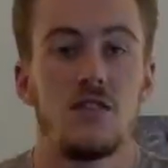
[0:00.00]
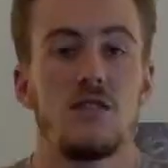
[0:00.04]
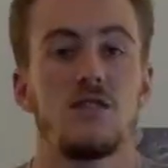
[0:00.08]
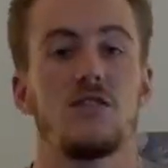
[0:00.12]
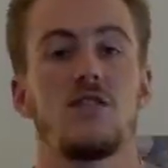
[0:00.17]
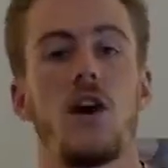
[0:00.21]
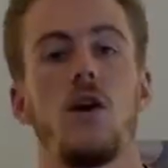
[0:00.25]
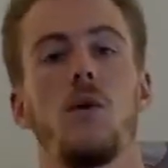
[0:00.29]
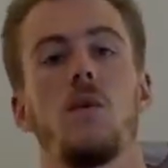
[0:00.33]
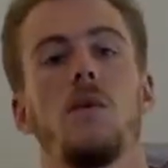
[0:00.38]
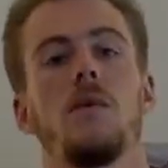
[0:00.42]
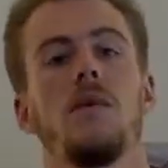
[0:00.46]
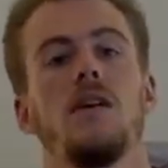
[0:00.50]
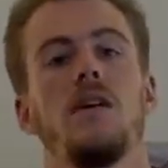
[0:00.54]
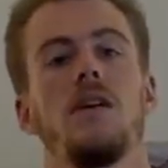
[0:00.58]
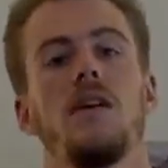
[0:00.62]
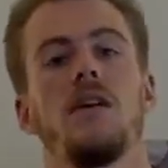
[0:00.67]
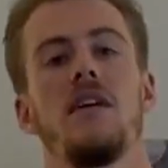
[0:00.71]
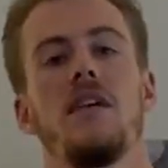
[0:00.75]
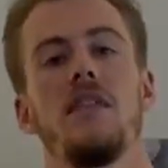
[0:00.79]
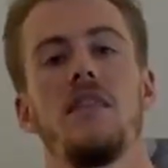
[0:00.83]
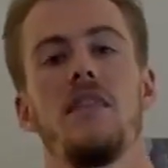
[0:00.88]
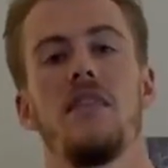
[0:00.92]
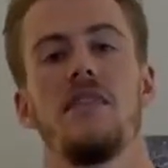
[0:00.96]
So
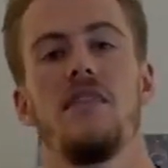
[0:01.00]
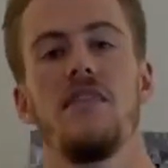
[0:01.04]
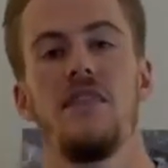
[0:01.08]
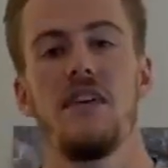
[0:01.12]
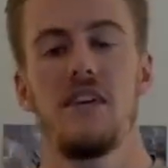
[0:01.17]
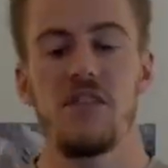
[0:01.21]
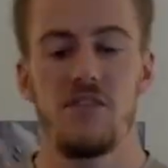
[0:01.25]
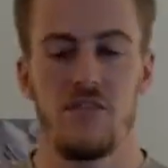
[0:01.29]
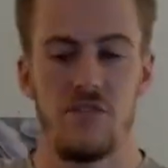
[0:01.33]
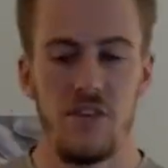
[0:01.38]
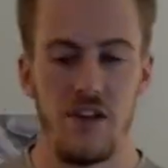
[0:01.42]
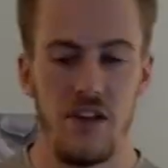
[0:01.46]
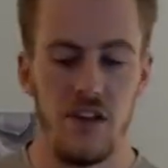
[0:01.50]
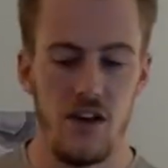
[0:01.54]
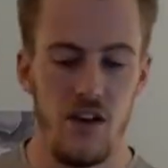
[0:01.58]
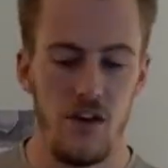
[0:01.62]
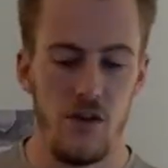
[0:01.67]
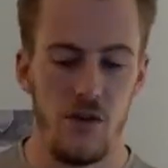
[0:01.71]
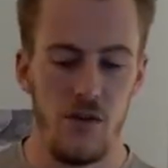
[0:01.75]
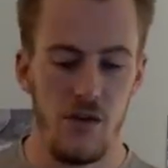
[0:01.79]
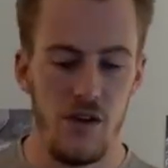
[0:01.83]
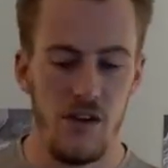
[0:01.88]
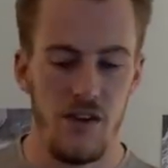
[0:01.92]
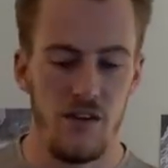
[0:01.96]
this
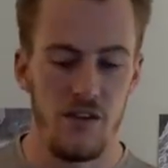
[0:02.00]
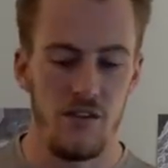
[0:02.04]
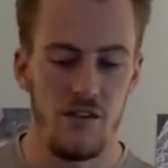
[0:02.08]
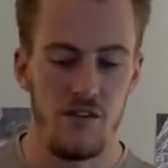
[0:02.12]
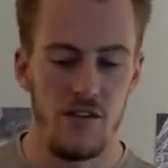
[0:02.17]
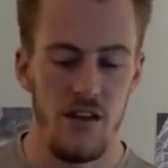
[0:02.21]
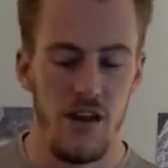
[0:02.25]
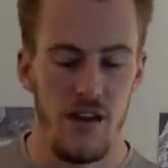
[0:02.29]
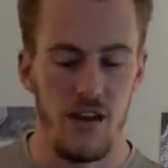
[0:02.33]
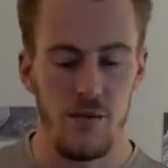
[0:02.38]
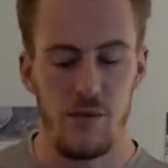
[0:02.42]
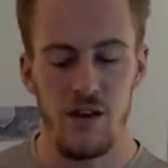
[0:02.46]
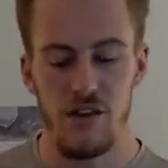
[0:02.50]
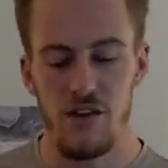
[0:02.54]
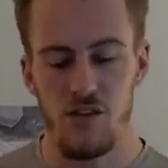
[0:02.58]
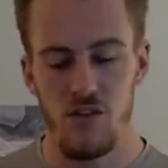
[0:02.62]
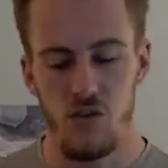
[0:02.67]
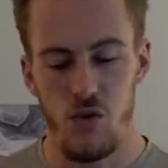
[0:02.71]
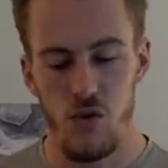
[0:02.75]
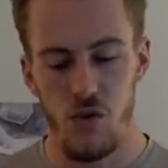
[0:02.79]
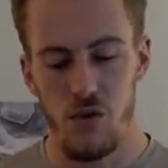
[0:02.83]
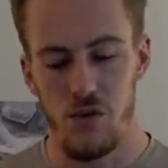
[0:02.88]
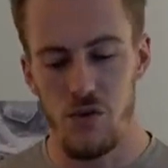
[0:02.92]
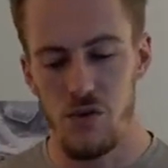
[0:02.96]
video is not going to be a
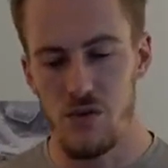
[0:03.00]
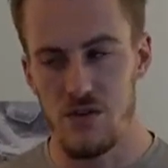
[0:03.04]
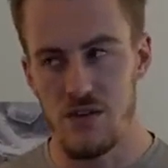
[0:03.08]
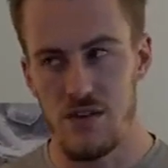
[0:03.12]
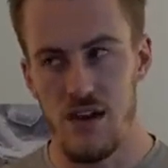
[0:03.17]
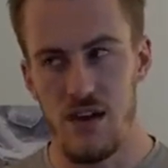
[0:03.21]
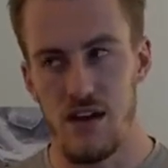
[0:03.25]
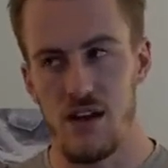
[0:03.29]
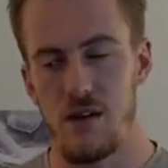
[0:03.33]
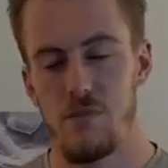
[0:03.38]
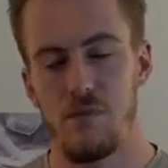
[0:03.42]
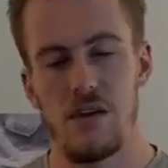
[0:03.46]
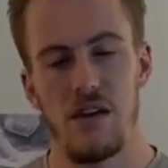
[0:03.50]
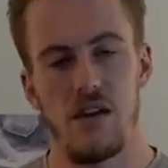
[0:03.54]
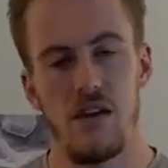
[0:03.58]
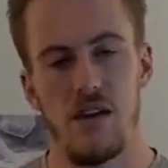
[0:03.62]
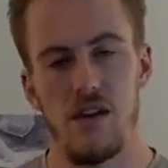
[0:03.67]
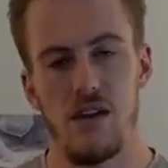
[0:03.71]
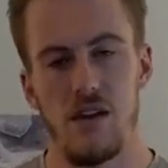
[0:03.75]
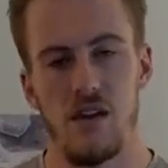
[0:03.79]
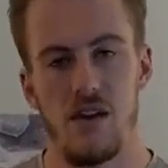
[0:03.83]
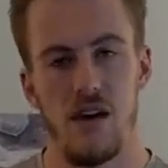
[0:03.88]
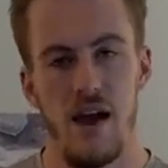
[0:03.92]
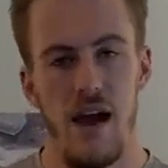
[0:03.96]
tutorial, it's not going to
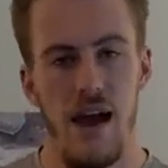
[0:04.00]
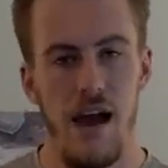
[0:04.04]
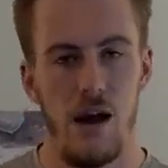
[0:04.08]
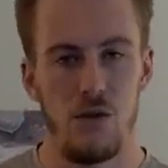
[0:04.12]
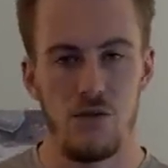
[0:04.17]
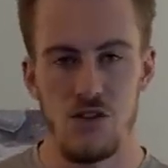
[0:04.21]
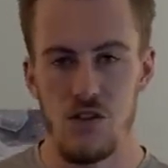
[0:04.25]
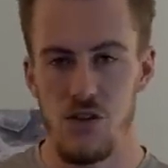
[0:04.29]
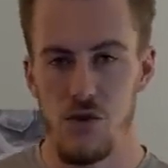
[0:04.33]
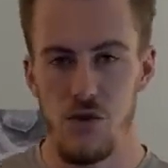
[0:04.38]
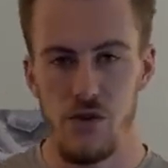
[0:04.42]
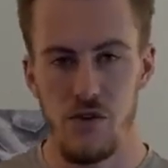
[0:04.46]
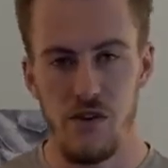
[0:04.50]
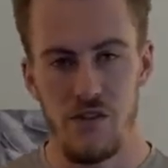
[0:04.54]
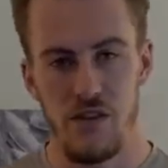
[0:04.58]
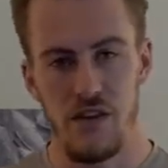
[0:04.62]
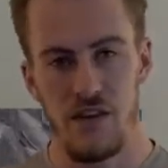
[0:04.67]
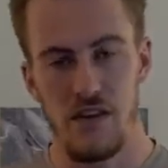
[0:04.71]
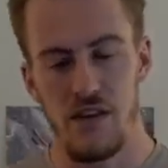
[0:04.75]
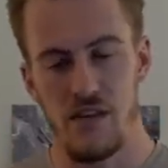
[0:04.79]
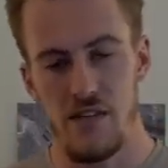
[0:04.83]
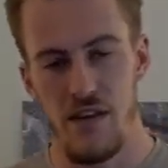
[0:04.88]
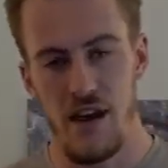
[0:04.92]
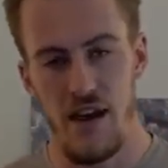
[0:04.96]
be a how-to or
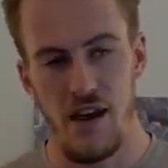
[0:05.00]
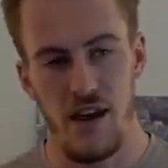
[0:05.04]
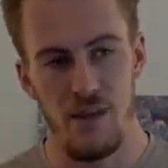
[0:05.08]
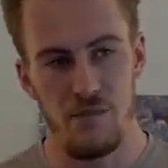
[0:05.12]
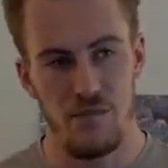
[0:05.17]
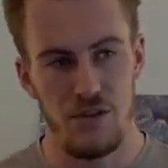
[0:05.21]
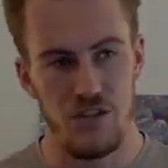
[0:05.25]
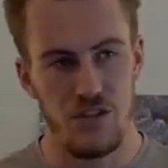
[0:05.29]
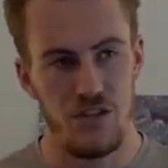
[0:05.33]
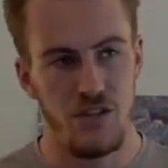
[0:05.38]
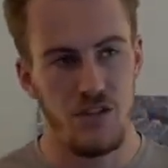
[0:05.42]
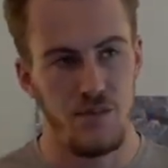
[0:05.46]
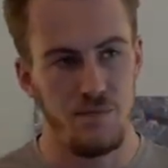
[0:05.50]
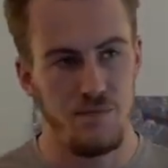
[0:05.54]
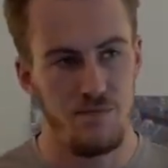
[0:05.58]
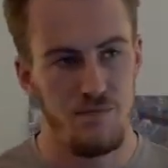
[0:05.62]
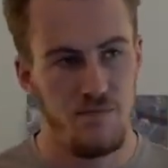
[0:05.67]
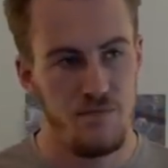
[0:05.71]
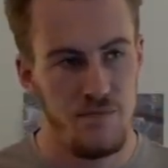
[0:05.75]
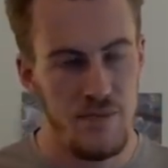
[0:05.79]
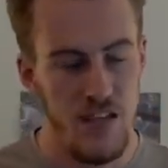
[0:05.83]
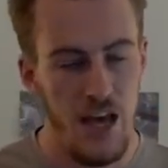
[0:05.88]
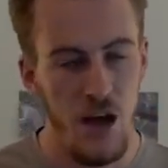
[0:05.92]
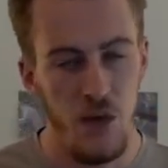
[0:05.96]
anything like that. I'm just going to
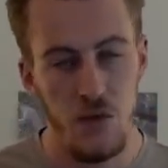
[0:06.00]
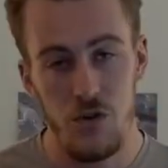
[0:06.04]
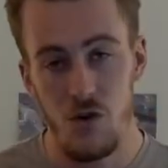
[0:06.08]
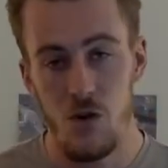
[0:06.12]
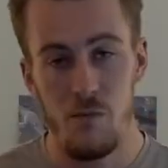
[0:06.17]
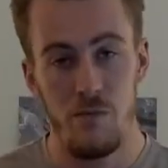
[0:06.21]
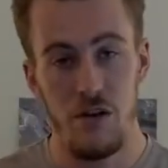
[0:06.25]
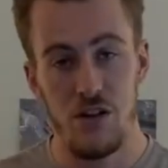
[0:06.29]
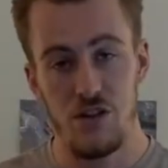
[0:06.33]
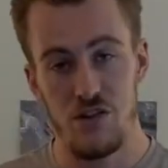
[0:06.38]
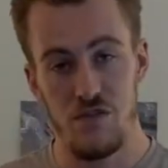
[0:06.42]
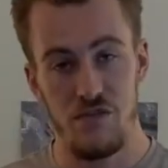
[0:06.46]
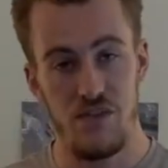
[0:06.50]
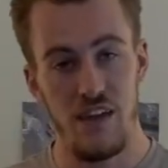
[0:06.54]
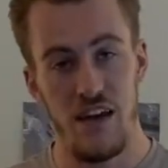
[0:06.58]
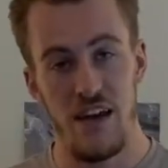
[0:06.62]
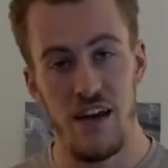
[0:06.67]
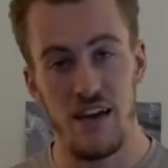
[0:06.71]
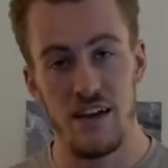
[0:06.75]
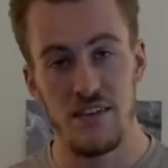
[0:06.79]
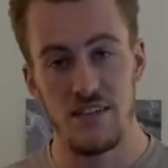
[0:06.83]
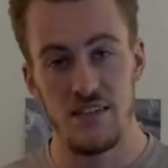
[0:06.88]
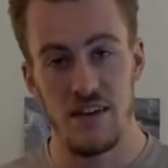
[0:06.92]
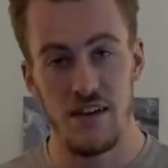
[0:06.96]
tell you a bunch of
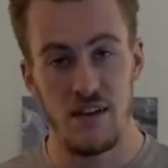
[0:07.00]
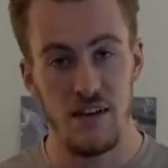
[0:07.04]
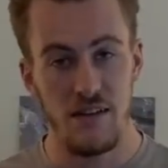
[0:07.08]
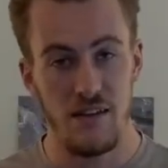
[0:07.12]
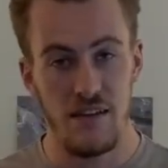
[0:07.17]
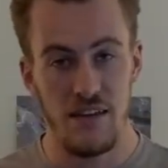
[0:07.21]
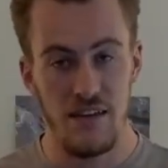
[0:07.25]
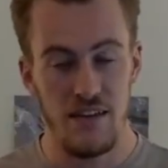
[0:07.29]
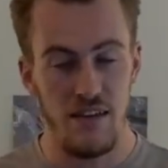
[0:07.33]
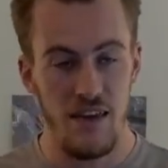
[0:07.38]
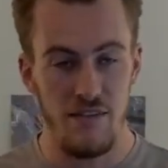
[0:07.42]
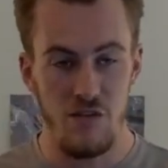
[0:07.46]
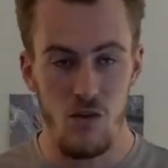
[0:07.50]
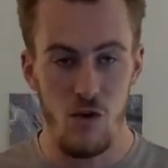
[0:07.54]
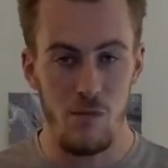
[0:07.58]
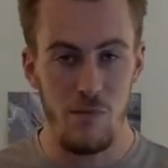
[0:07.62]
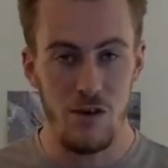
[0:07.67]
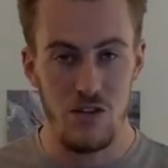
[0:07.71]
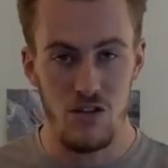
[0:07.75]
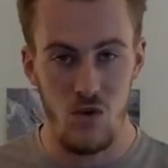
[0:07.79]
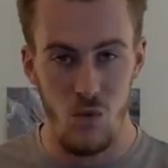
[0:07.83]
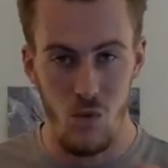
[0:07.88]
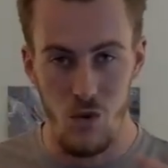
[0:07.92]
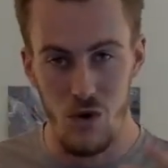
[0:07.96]
things and give you a
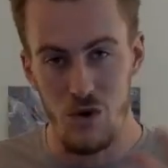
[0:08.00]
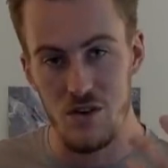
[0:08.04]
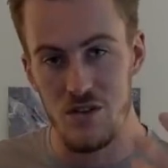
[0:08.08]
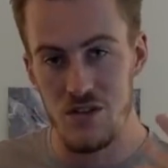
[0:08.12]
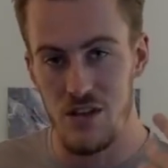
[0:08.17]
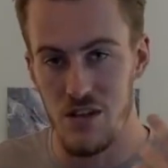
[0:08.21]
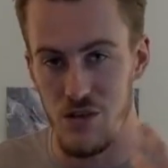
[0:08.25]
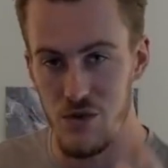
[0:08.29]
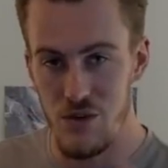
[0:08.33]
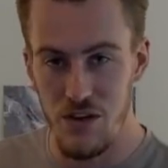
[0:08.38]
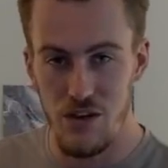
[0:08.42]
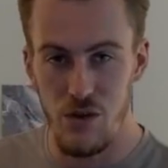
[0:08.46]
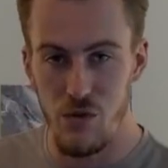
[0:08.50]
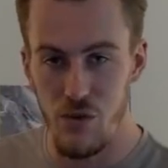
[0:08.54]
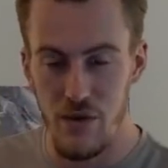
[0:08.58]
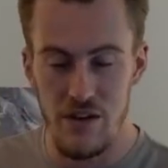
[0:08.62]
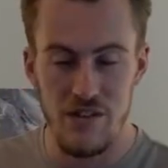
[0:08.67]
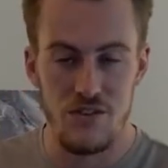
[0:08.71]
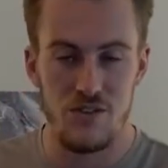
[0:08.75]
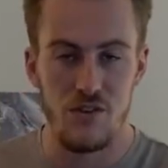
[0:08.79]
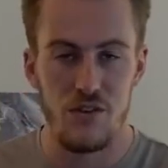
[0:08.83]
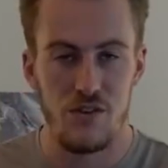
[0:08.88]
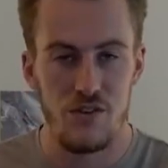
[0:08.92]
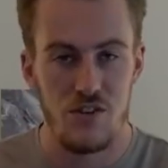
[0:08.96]
bunch of words that you need to
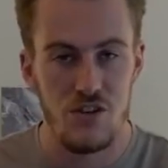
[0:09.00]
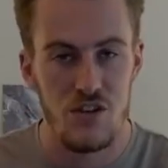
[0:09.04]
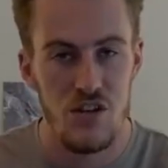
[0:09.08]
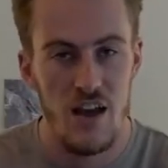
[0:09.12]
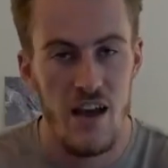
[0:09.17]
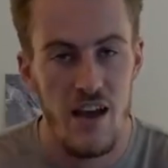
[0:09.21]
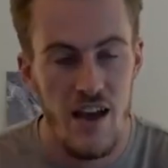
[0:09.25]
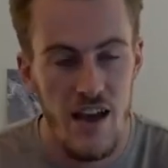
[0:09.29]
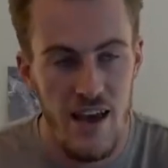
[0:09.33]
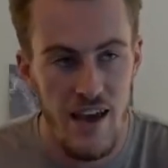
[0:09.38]
research